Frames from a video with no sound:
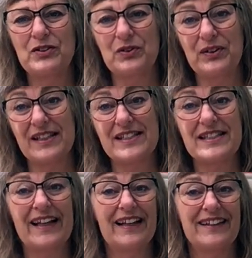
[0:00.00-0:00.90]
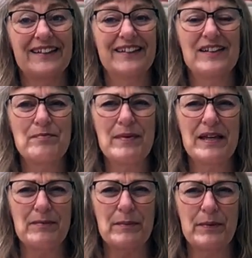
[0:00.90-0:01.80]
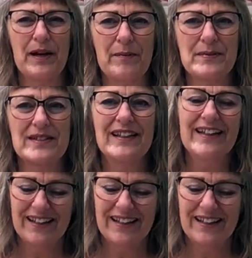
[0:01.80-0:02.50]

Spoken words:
to this and maybe perhaps